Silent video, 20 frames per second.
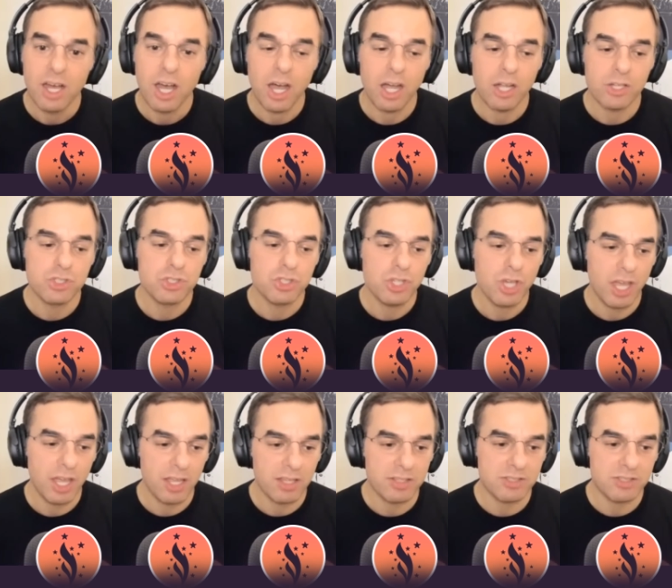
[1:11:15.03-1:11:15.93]
a
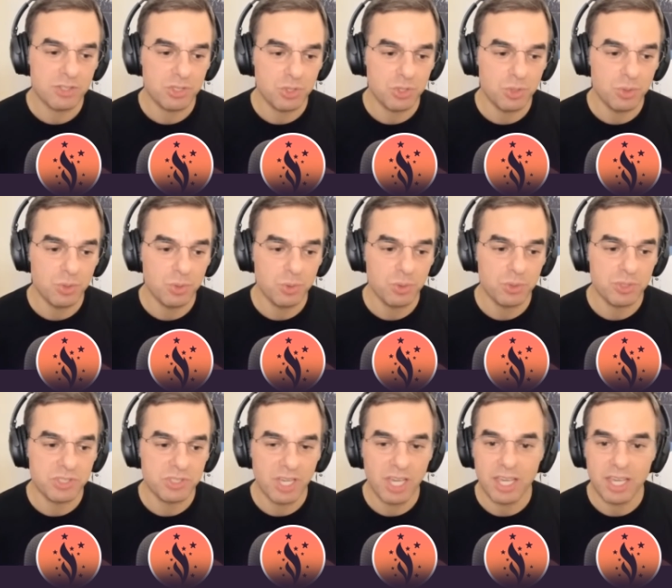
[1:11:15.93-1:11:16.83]
chance to
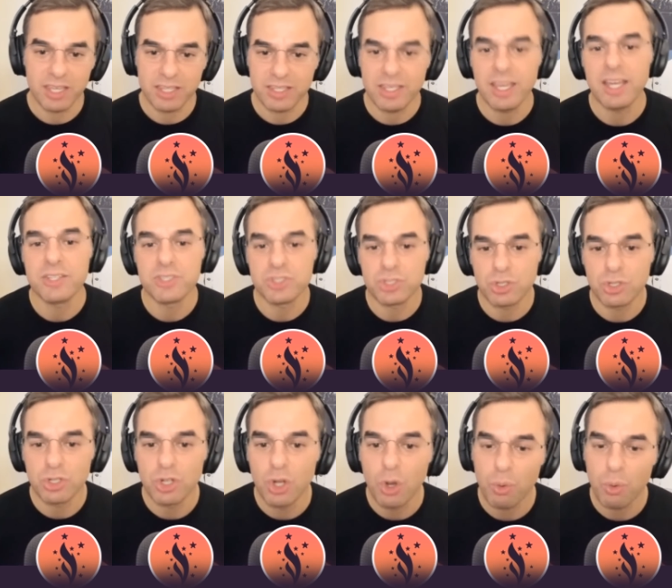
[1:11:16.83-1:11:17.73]
say yes or
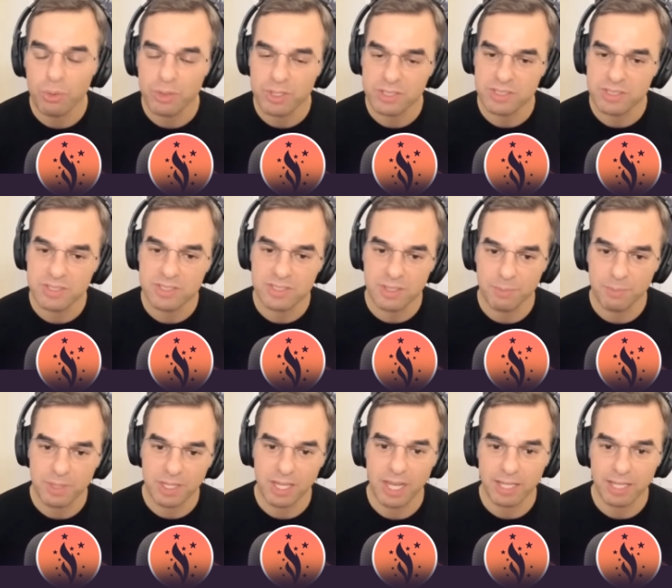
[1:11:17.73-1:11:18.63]
no, this is
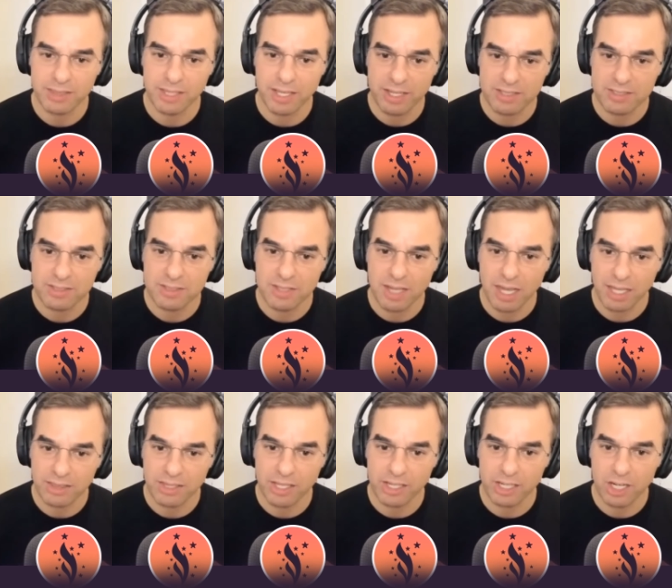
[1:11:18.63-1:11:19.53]
something I'd
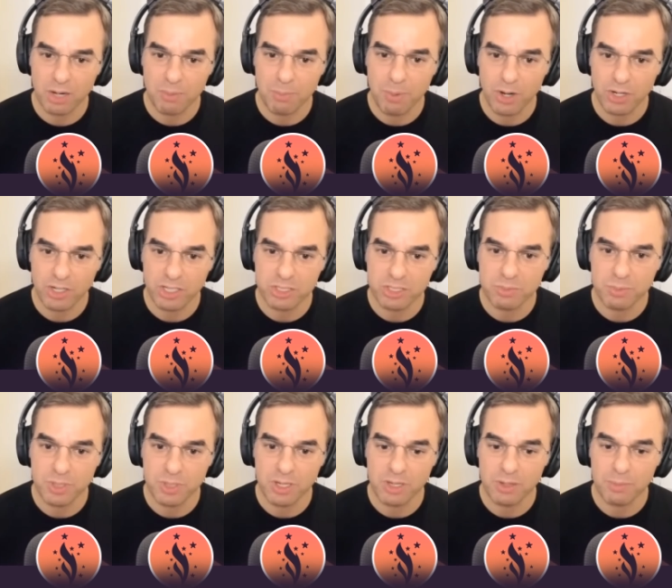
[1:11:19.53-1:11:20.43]
like our party to
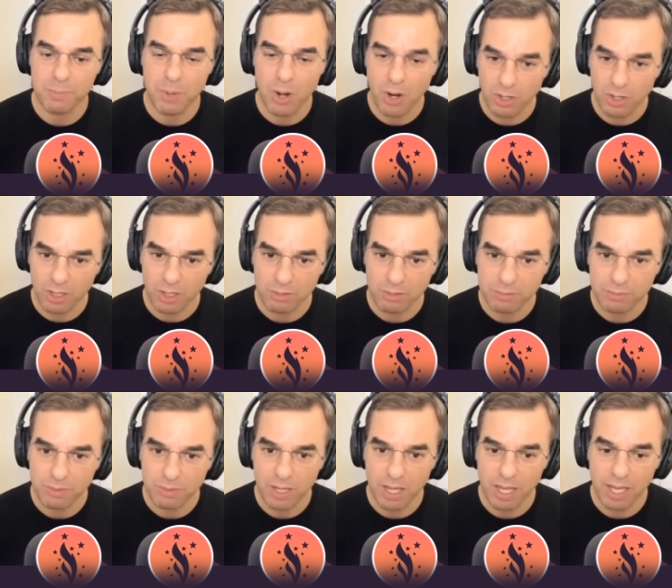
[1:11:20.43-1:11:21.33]
be a part
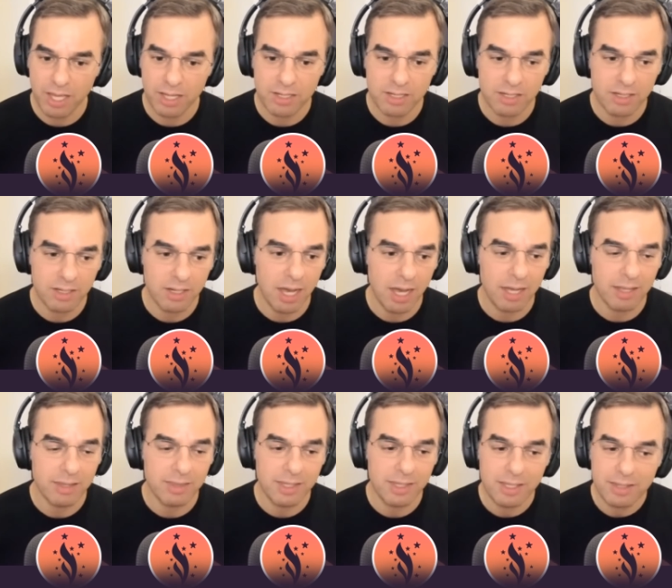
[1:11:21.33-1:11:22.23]
of. And I
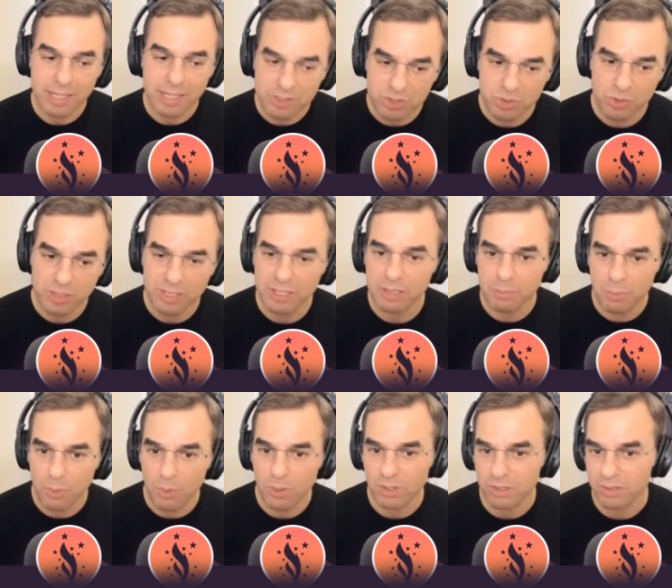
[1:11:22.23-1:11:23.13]
think that's really
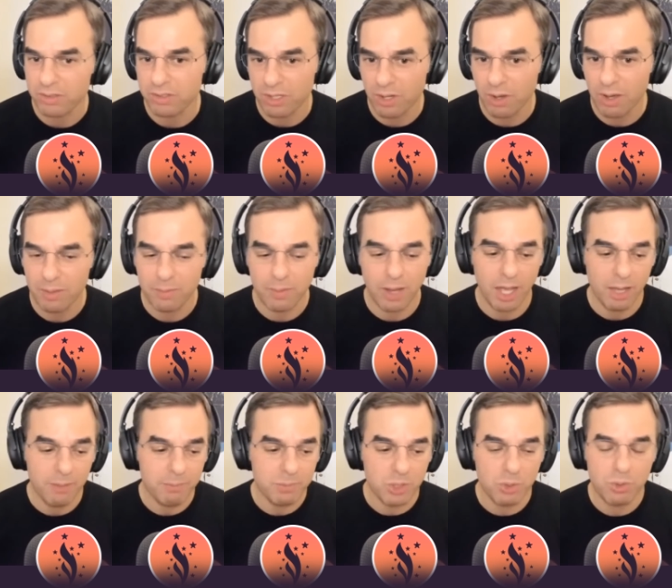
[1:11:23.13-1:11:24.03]
important.
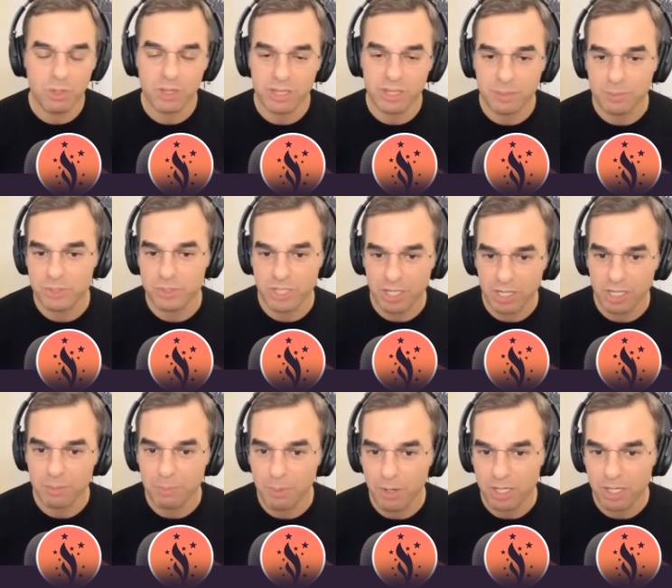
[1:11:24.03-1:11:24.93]
I'm new to the
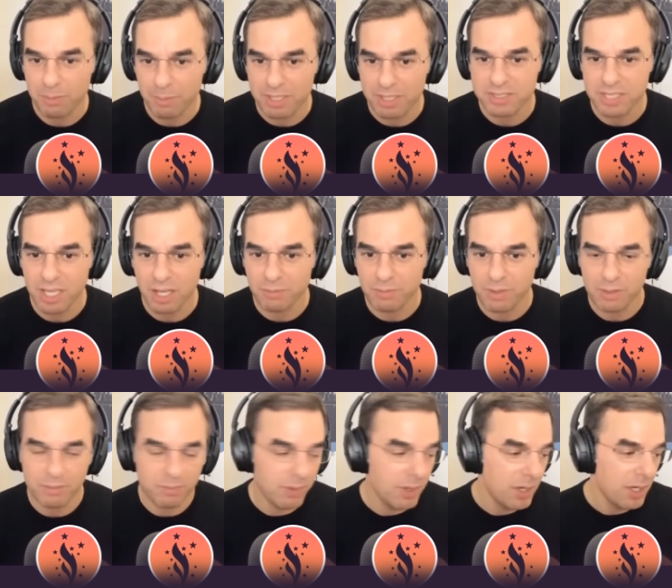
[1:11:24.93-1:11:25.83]
Libertarian Party myself.
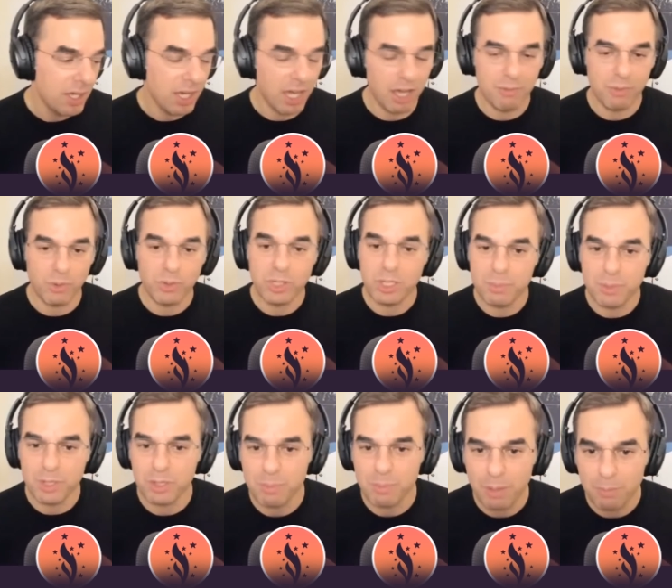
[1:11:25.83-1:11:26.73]
I've only
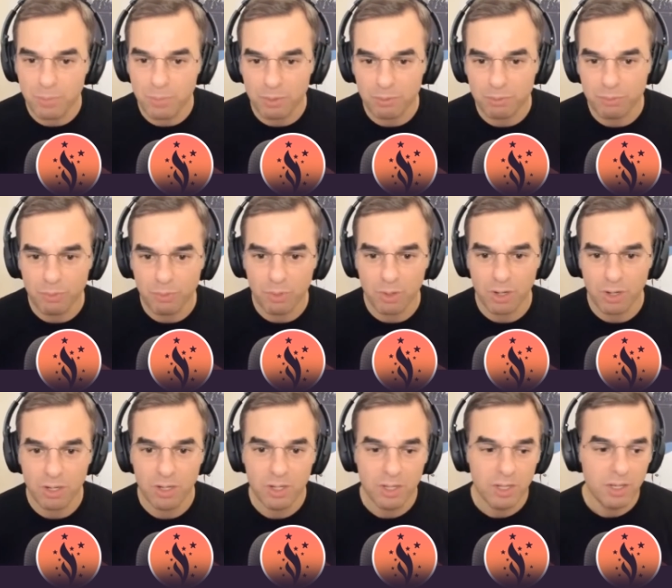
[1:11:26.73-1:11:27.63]
been a member
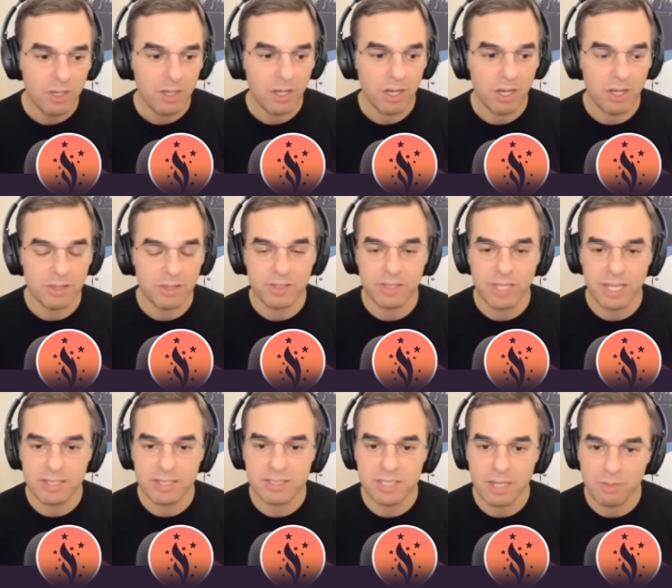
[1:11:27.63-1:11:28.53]
for the
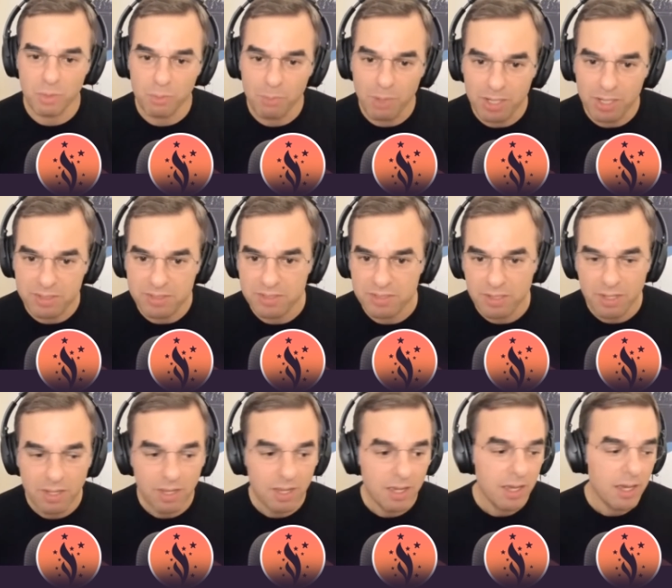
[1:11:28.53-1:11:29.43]
last several months,
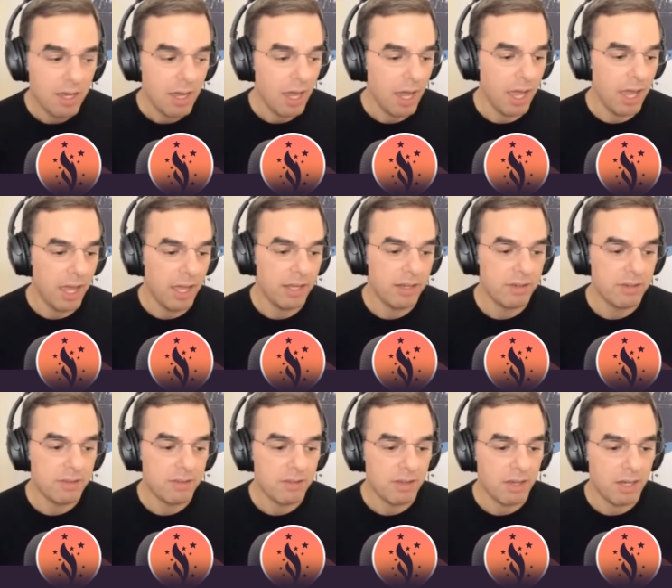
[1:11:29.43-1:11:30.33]

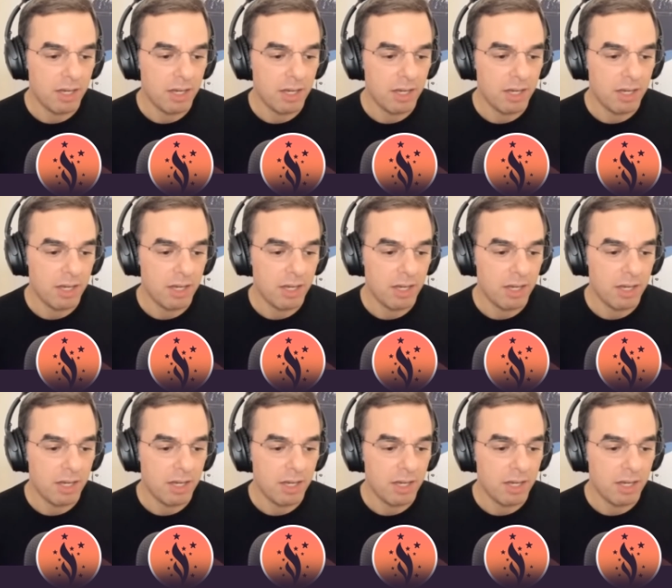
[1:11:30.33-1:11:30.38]
and